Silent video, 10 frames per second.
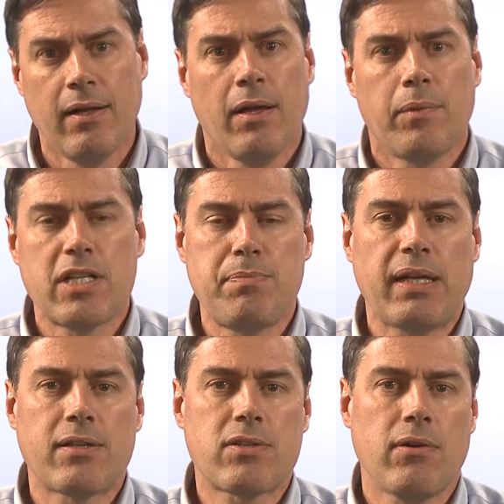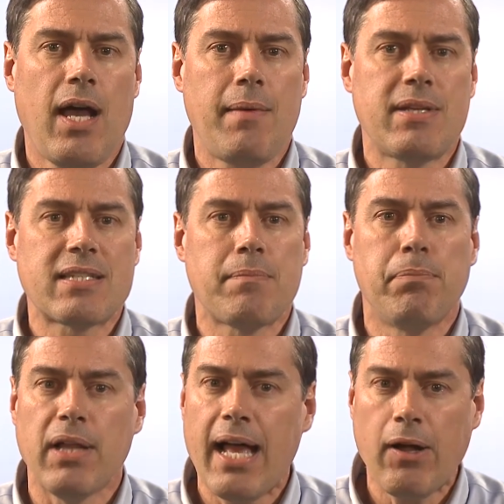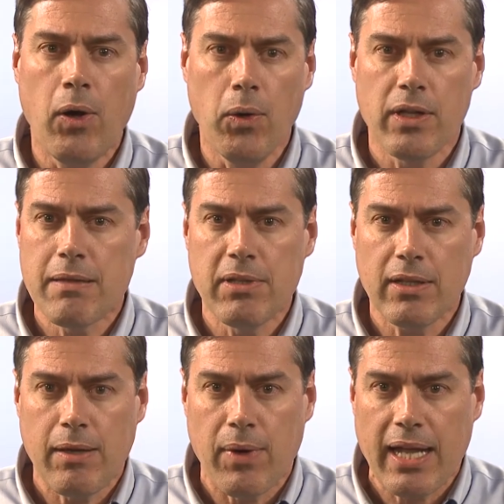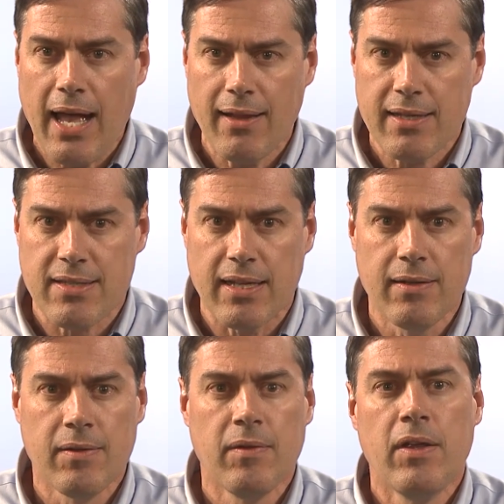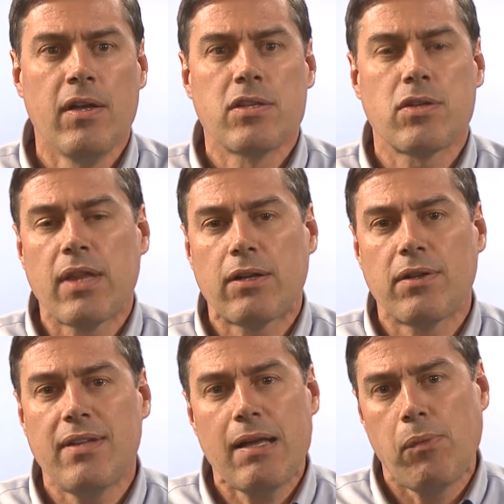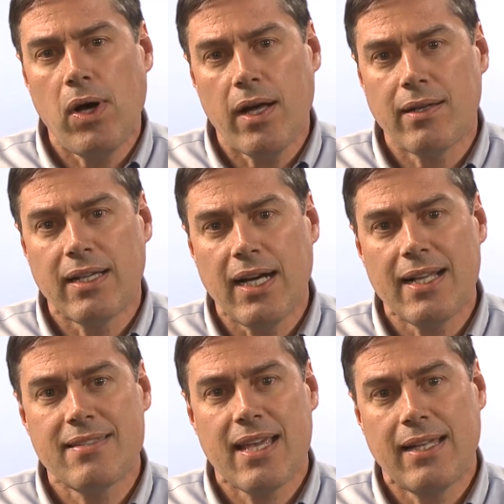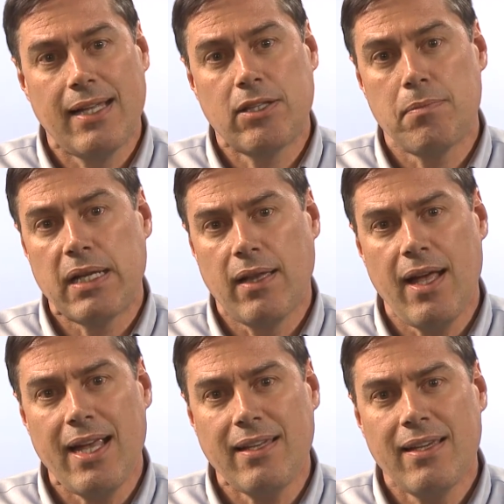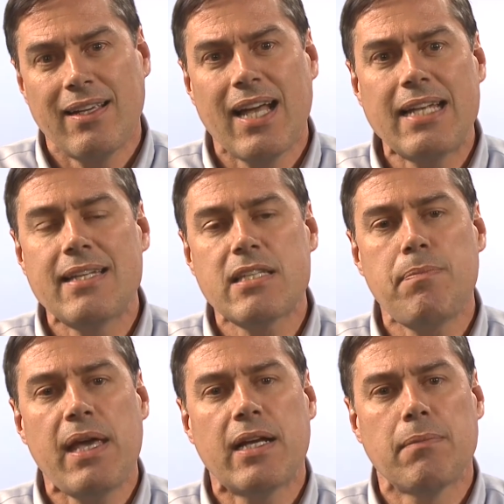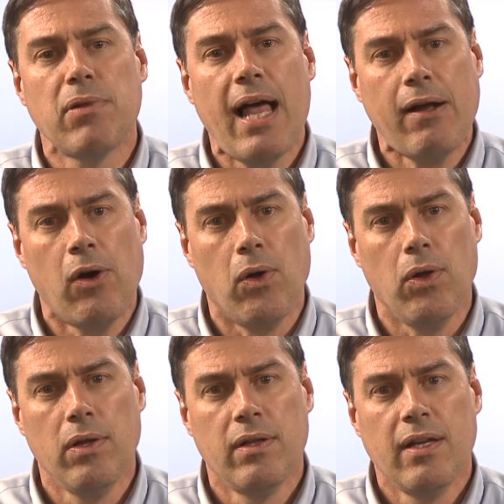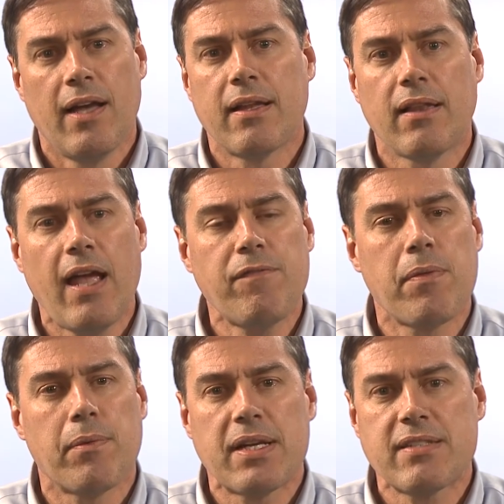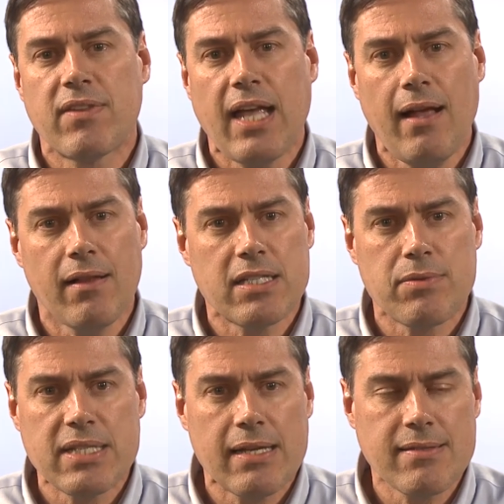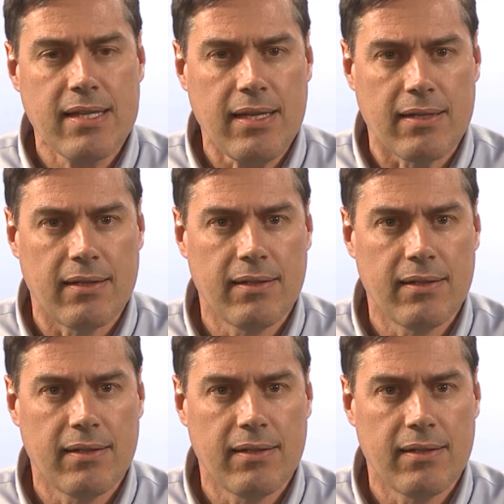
What is being described is a black hole in the Milky Way galaxy, so that on day one, God said, let there be light. God dissipated a black hole, and the light from the rest of the galaxy was now seen.